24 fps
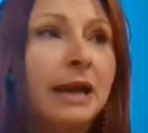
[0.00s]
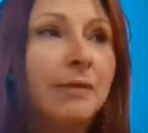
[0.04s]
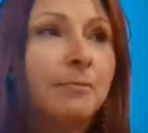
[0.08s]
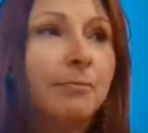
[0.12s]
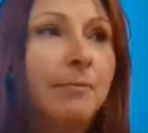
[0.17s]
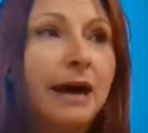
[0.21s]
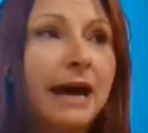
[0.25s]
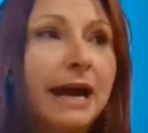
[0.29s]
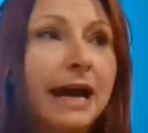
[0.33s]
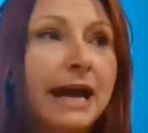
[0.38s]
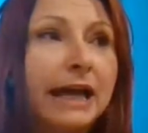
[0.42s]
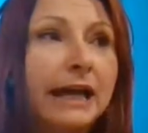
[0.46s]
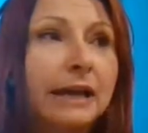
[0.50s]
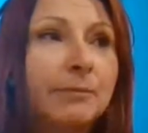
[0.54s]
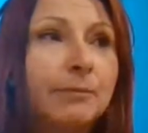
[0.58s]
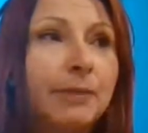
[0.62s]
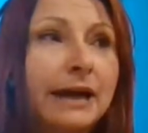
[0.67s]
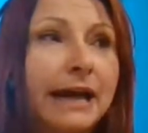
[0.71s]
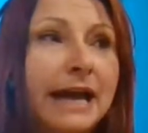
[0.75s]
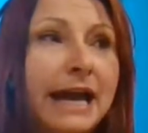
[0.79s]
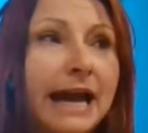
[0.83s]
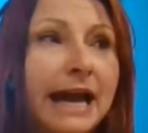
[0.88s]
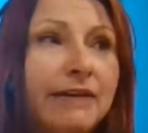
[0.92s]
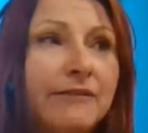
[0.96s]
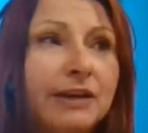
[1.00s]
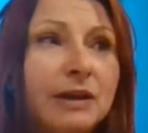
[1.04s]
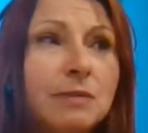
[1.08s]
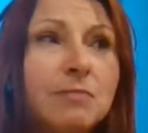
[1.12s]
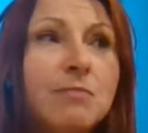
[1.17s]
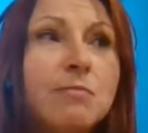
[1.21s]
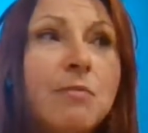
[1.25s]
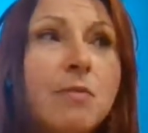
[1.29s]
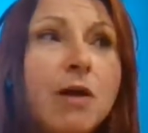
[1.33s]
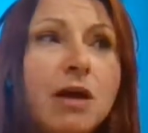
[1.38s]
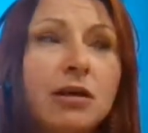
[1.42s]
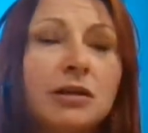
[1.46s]
By having
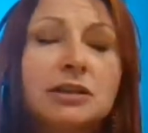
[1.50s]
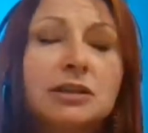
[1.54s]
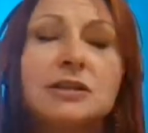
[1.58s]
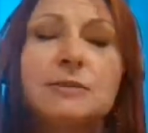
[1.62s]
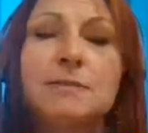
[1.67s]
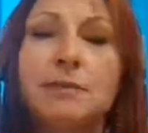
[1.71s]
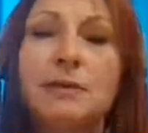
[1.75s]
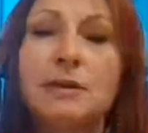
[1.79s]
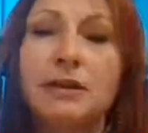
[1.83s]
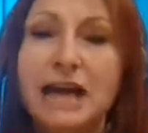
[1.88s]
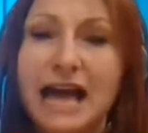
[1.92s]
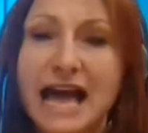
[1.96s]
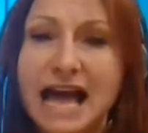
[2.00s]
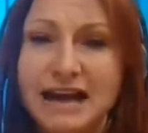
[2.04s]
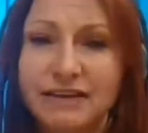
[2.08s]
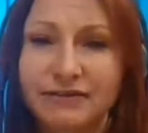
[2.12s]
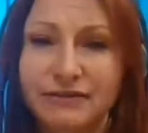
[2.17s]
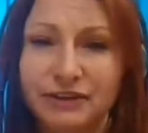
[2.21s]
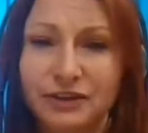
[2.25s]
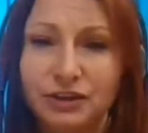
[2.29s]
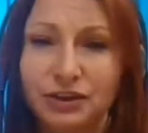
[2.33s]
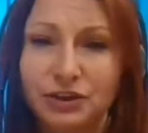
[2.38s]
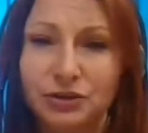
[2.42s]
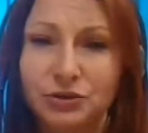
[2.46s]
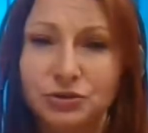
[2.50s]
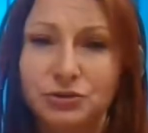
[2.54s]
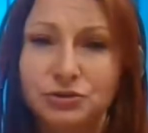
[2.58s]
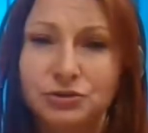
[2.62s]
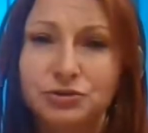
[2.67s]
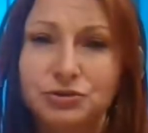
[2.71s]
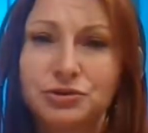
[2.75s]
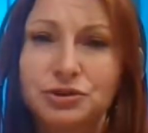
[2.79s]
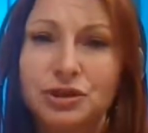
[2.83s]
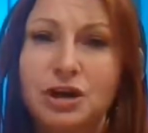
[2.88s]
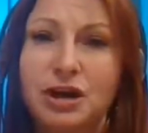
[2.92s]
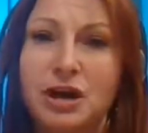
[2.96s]
multiple
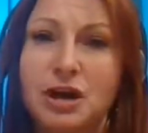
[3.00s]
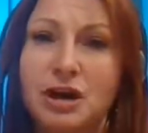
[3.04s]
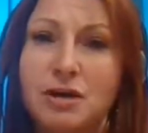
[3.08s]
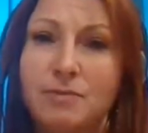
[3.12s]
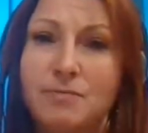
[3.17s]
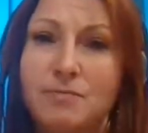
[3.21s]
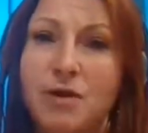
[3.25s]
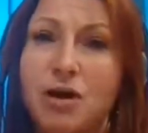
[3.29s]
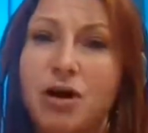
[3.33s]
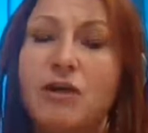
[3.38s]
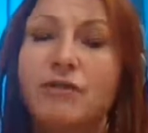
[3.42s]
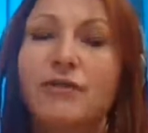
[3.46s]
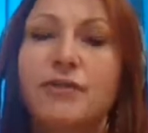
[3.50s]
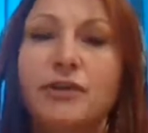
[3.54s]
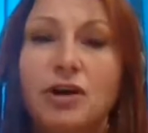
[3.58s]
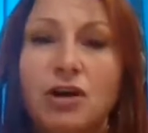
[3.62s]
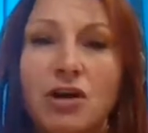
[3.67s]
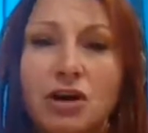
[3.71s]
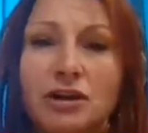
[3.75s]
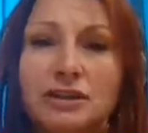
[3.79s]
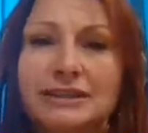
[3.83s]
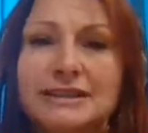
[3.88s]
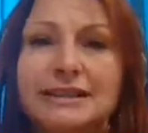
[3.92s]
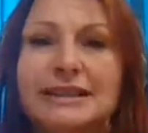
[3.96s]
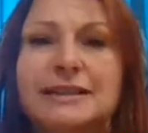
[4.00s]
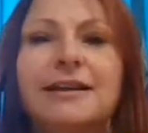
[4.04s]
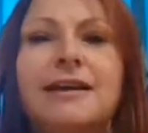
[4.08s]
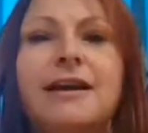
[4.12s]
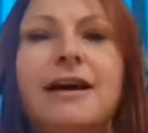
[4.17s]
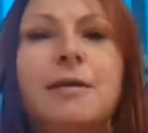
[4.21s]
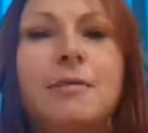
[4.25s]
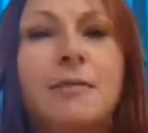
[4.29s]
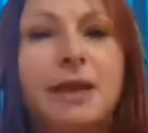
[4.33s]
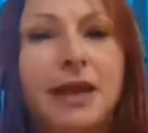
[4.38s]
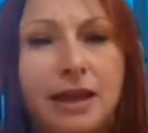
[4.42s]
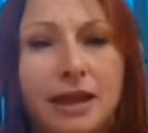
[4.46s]
avenues of the content
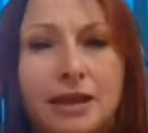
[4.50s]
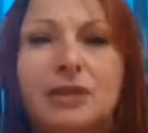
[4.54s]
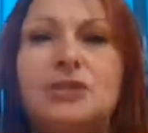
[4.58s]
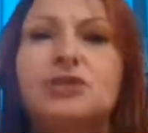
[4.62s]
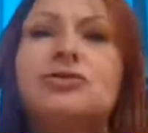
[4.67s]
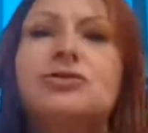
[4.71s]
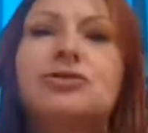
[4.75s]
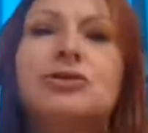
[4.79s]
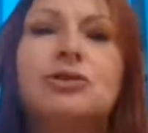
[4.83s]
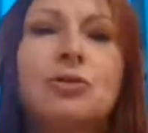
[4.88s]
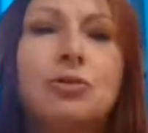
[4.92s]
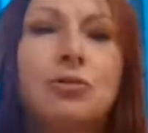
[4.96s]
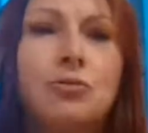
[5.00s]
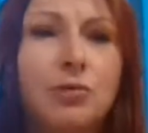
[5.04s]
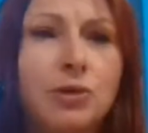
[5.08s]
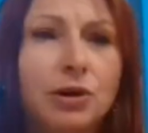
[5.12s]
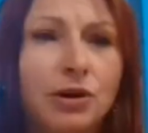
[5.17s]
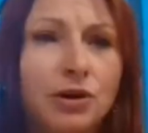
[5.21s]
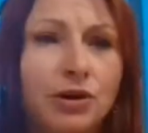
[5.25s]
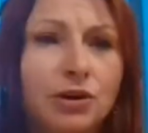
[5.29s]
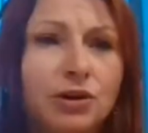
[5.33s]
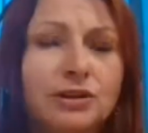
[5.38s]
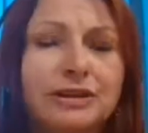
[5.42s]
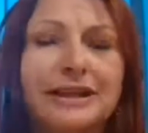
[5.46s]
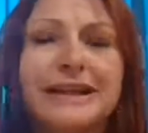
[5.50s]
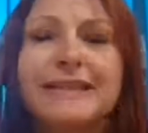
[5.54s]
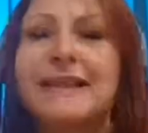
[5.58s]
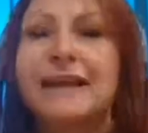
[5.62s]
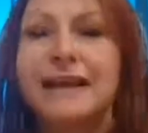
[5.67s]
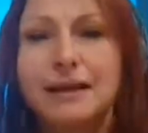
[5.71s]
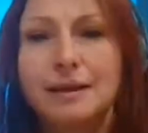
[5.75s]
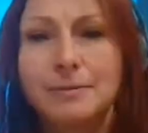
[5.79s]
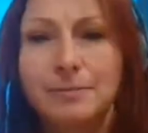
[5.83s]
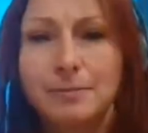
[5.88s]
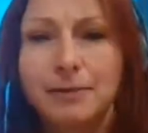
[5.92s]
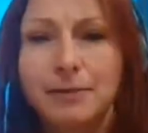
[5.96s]
coming into your world and
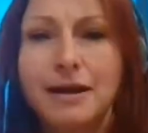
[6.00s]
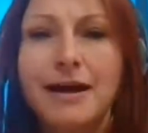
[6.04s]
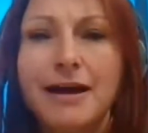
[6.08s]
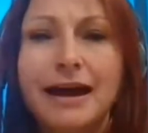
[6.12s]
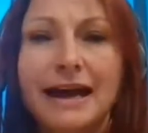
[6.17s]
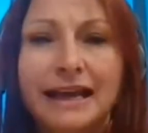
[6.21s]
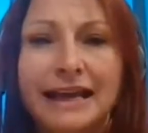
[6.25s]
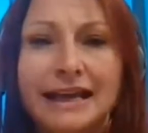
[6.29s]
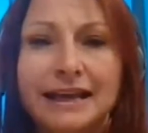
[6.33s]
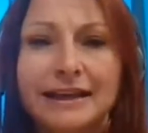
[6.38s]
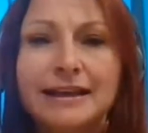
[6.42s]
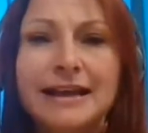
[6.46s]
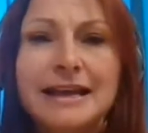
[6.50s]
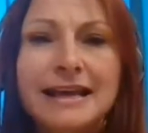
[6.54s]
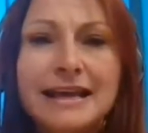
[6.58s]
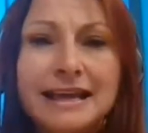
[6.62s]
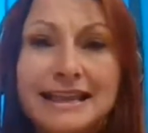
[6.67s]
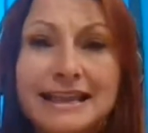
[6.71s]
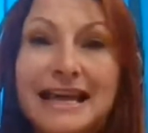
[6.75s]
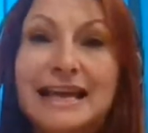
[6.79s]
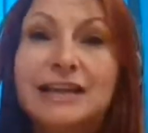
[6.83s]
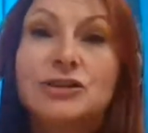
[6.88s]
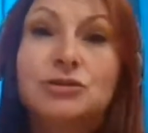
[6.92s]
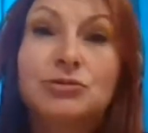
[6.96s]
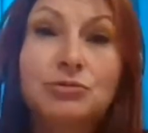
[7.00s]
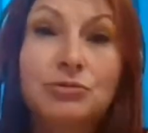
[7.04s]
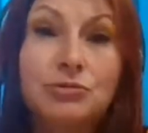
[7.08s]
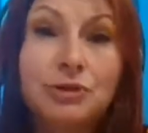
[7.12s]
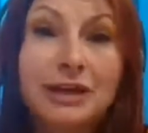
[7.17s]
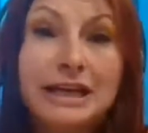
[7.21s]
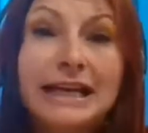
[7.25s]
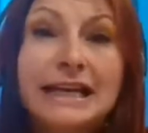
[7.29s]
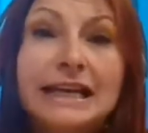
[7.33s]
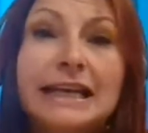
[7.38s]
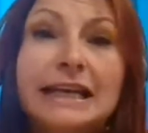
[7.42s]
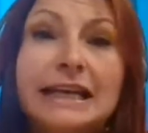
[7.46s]
then applying it, that
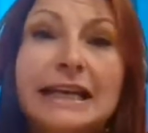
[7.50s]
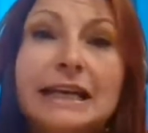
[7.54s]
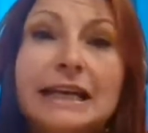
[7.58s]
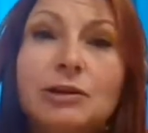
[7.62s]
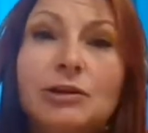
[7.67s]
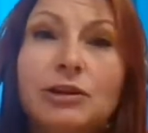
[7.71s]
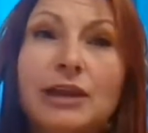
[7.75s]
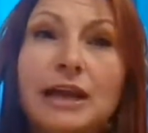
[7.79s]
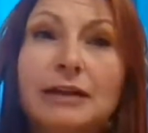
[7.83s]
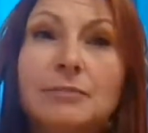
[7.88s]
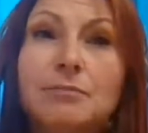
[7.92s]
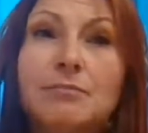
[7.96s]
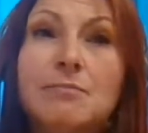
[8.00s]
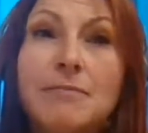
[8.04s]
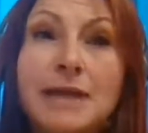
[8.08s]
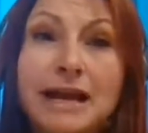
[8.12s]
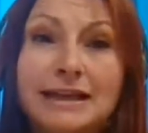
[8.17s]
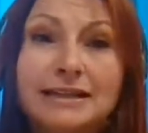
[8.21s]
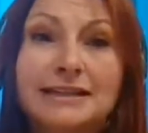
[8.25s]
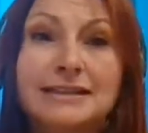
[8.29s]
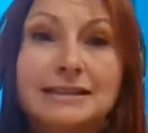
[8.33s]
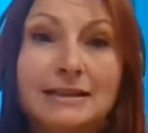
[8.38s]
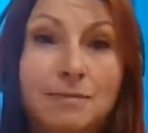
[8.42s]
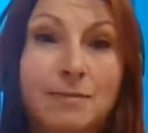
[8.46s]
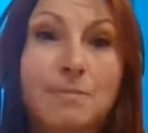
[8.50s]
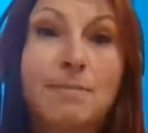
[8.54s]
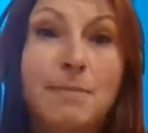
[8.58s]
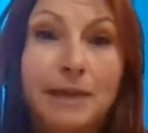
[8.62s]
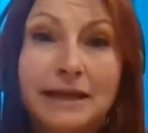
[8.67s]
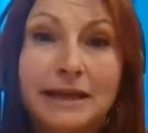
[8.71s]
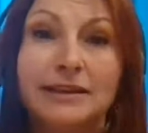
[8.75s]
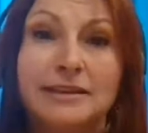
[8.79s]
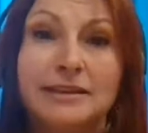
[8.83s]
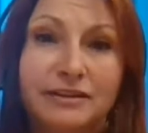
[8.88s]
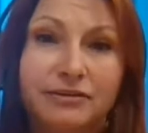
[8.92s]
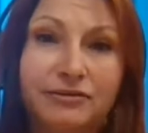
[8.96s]
makes the
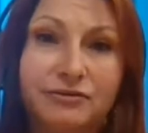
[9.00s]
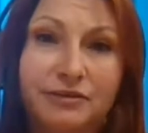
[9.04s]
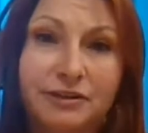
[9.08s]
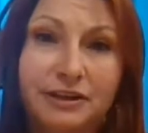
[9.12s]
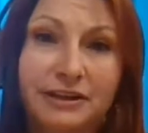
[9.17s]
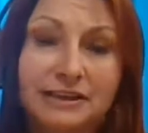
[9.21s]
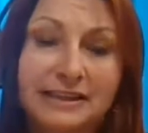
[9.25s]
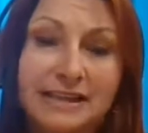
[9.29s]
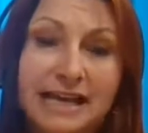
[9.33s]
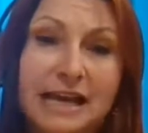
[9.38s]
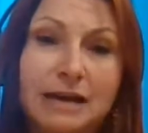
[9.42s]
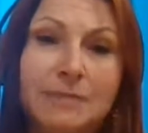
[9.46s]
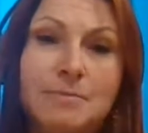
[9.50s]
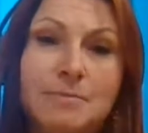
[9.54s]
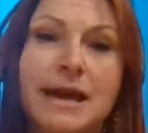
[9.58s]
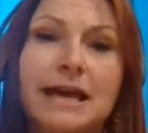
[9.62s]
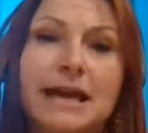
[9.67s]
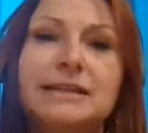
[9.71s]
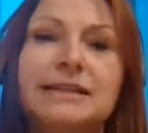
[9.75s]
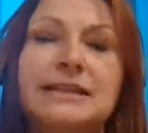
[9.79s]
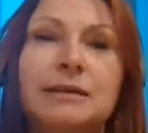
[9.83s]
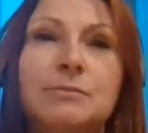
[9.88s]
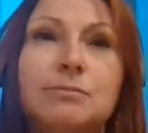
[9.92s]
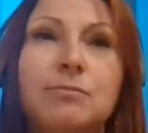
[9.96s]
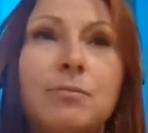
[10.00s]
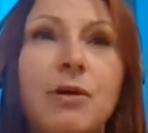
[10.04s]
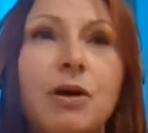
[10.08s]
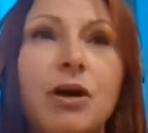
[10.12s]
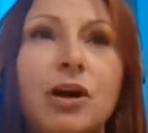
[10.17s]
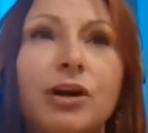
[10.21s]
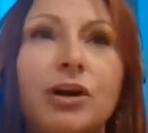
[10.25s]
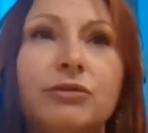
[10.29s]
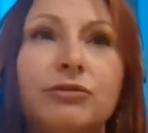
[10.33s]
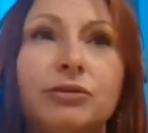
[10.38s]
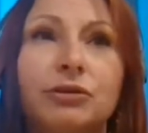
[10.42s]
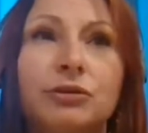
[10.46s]
big difference and makes it
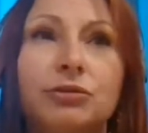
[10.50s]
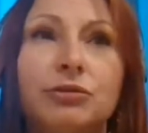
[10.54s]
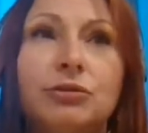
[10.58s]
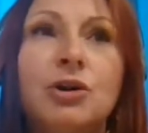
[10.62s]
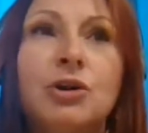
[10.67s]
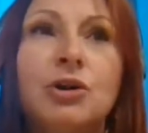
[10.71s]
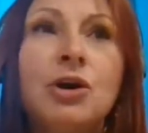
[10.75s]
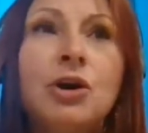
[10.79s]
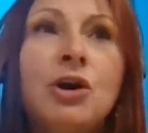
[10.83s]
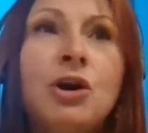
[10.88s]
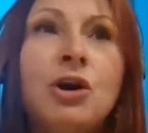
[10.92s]
part of you